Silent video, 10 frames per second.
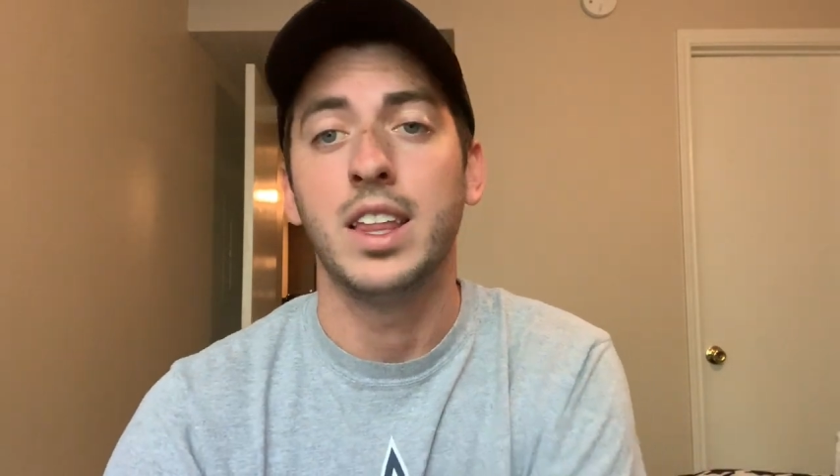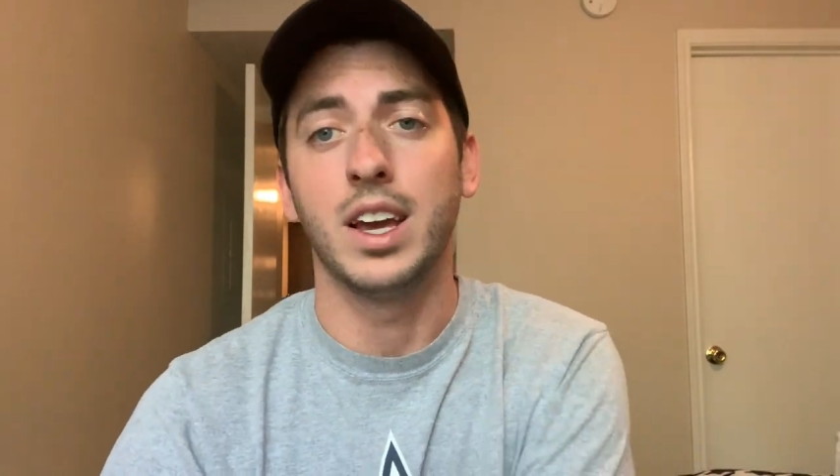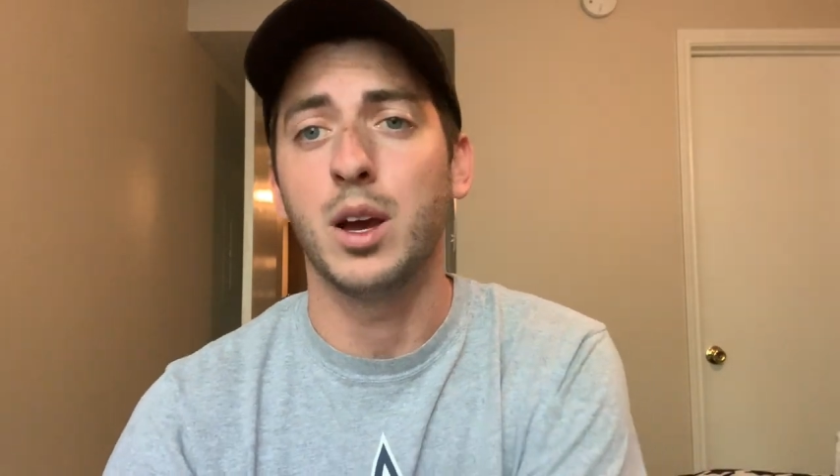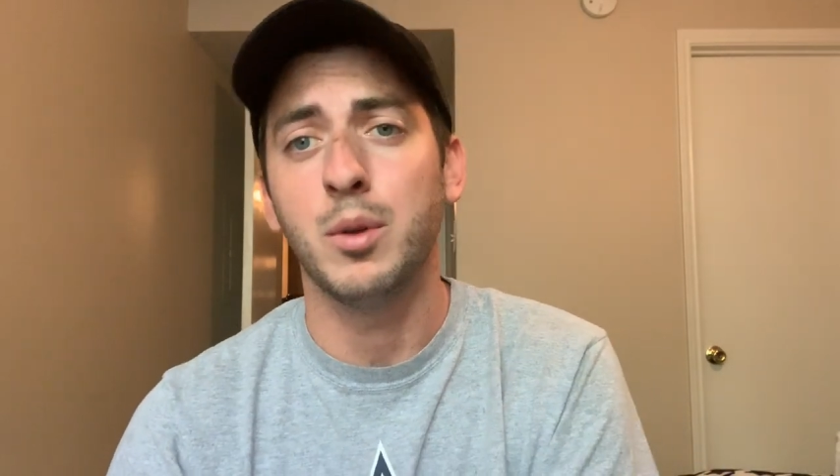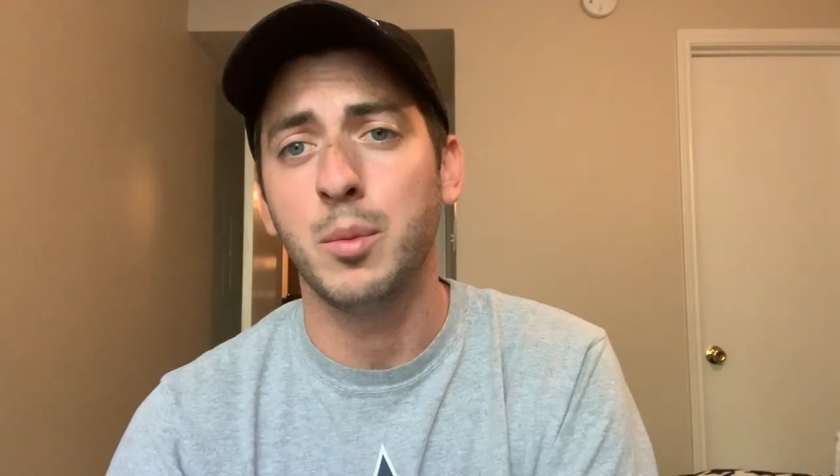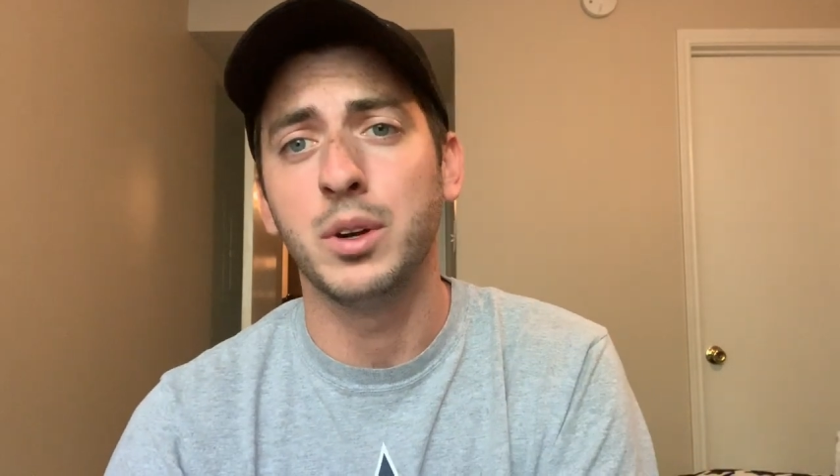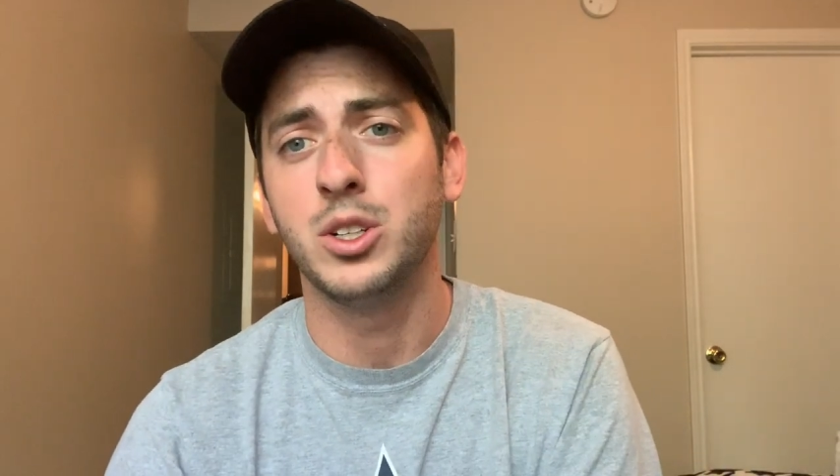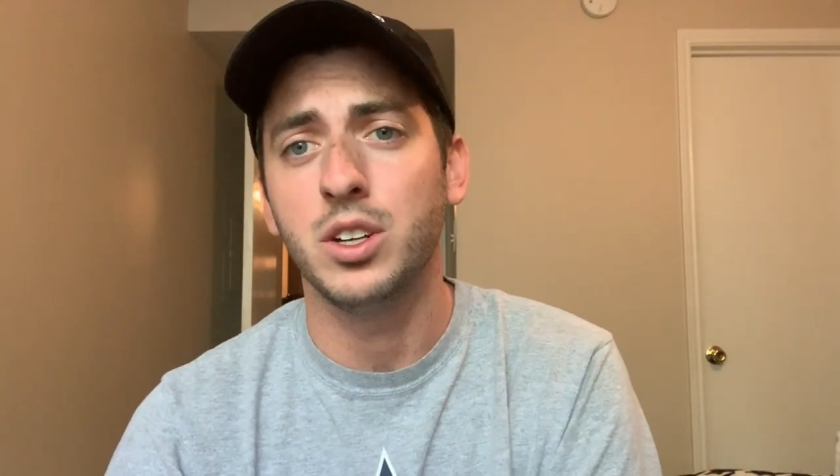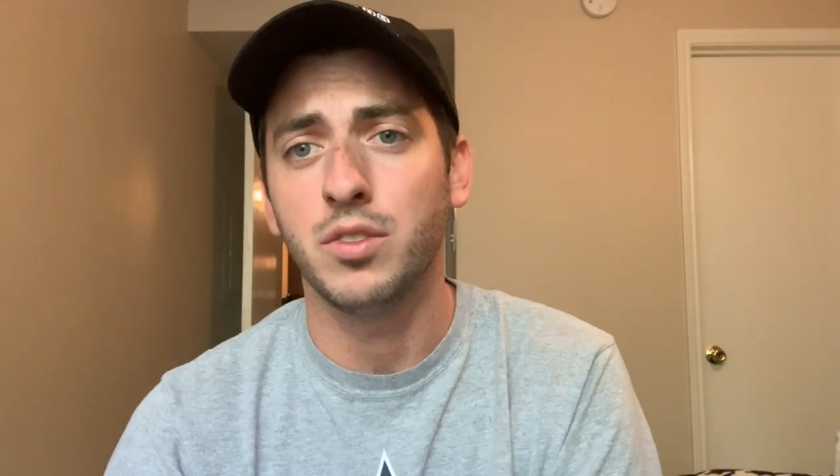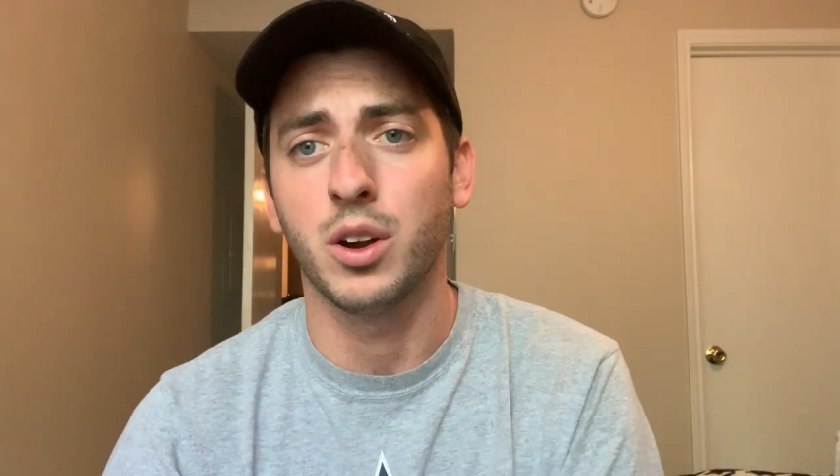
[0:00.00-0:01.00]
They come in a
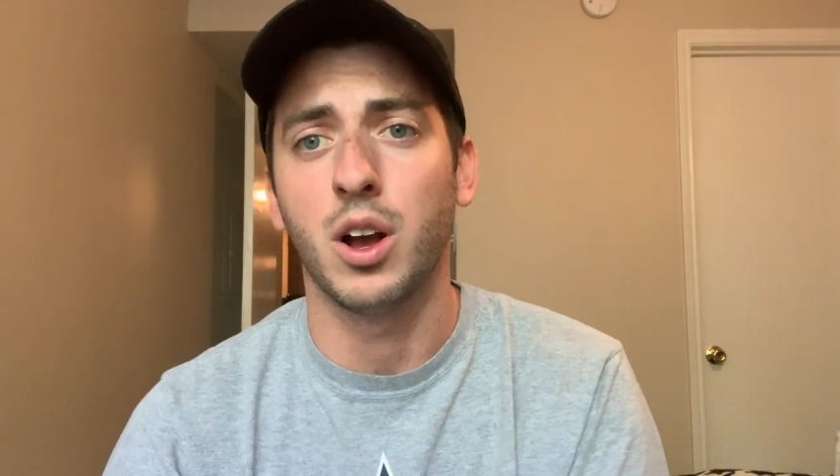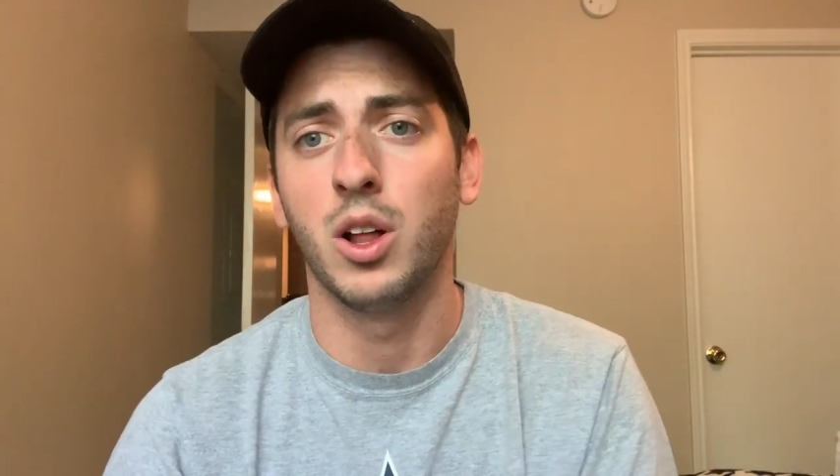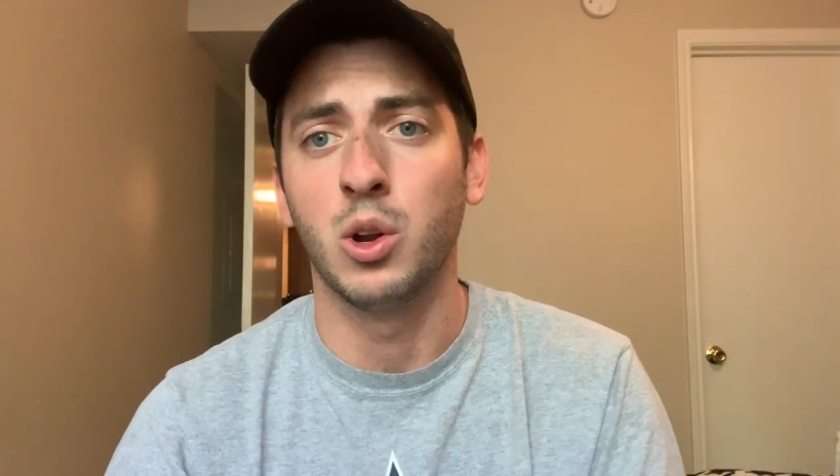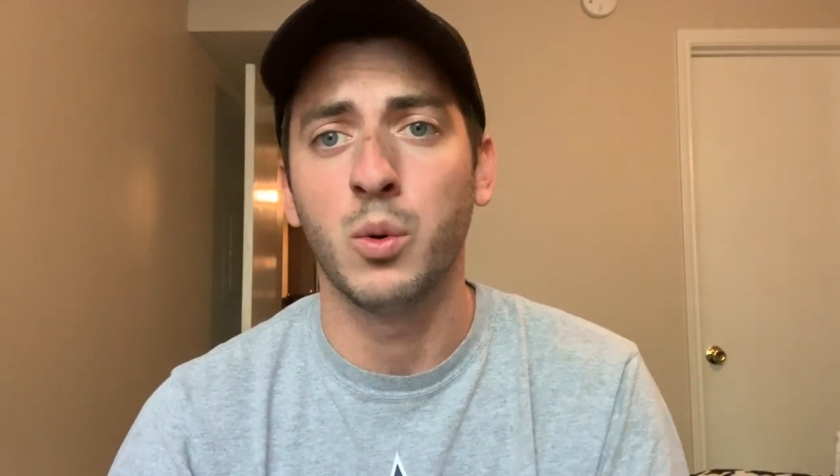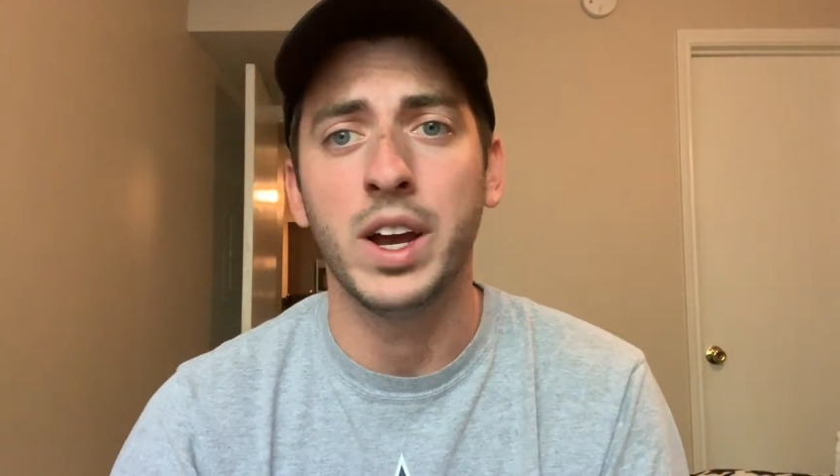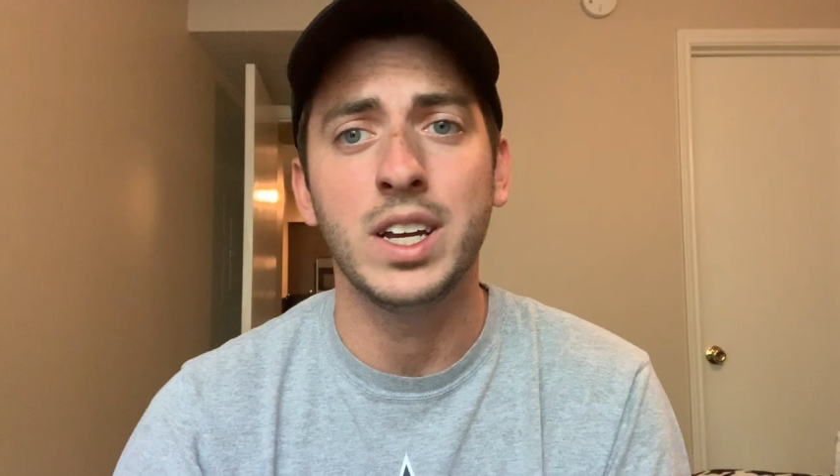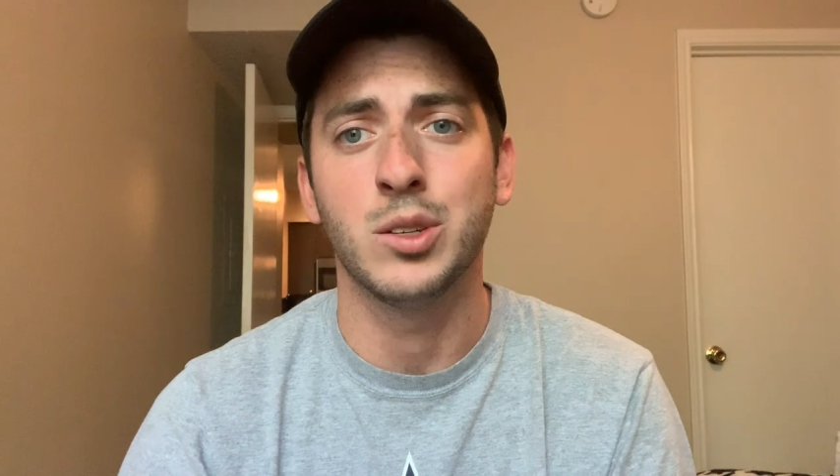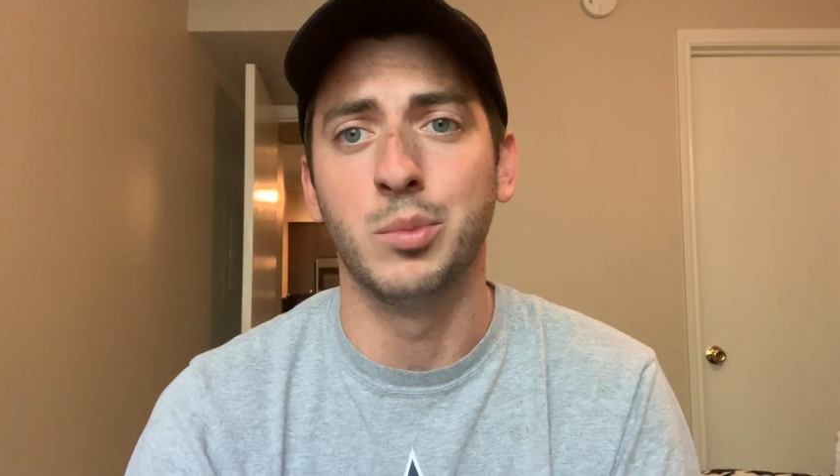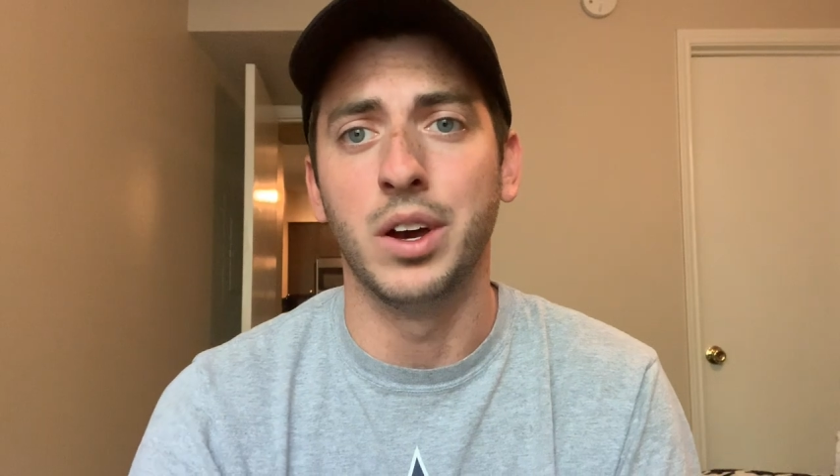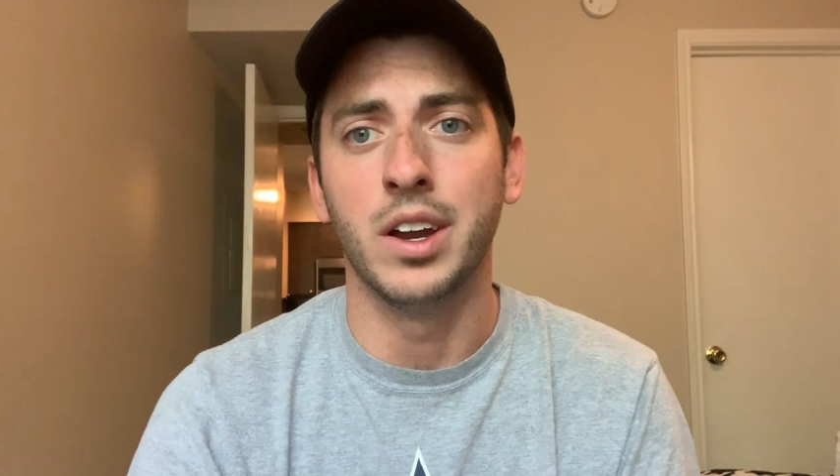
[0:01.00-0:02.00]
bunch of different
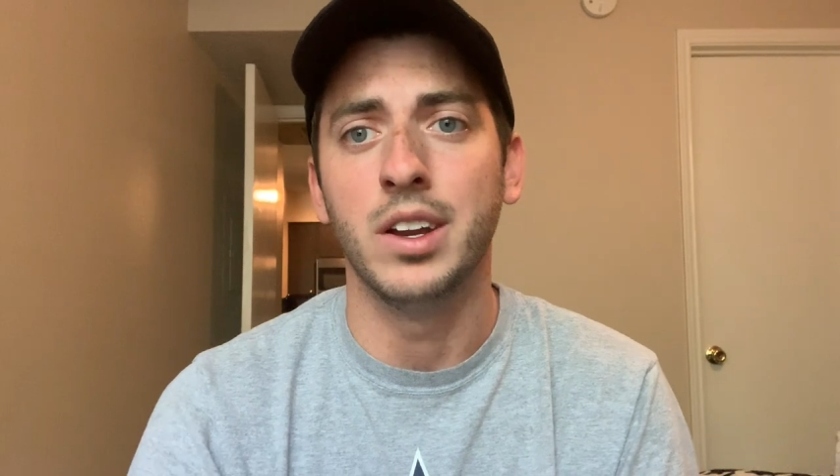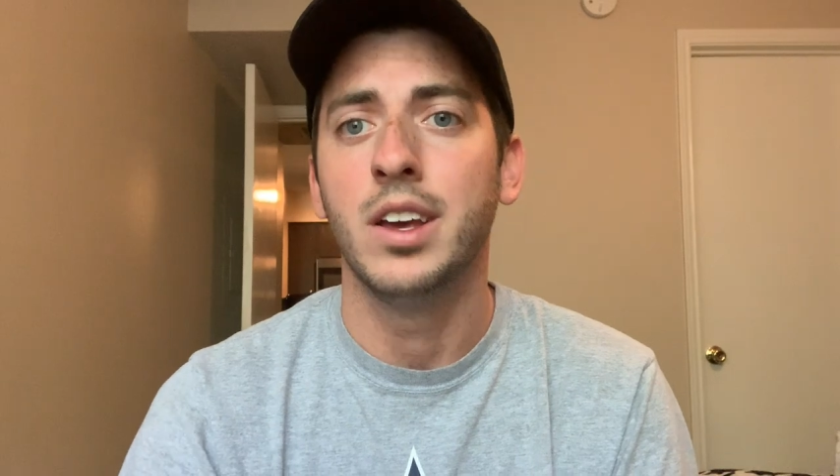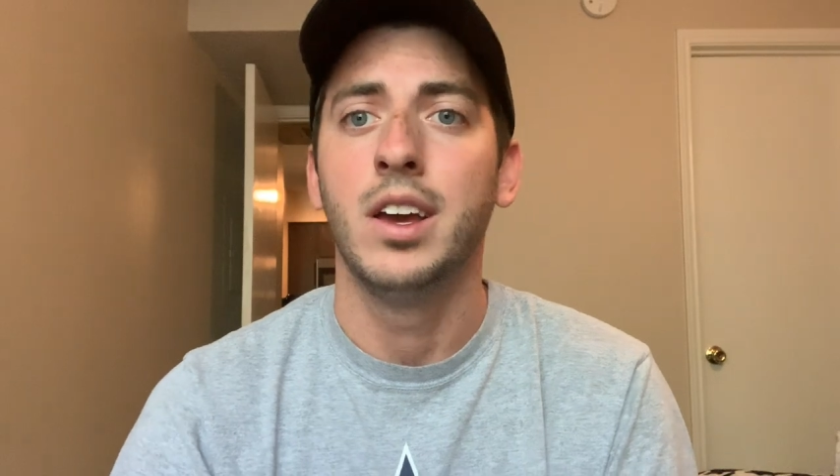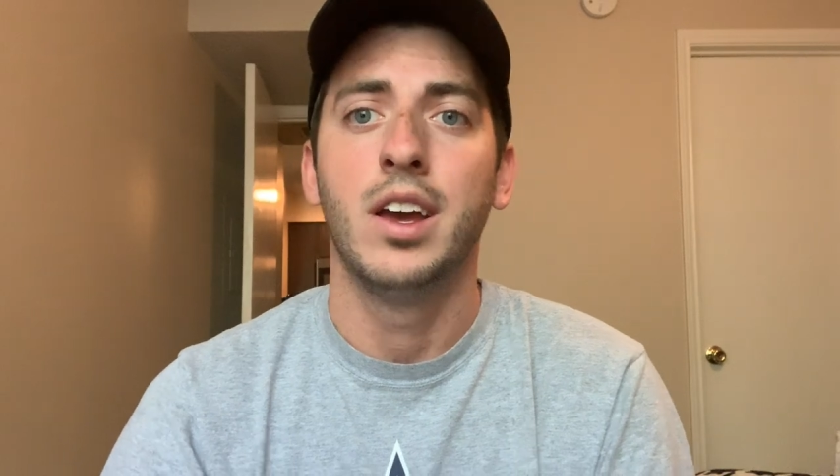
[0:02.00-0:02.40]
colorways, but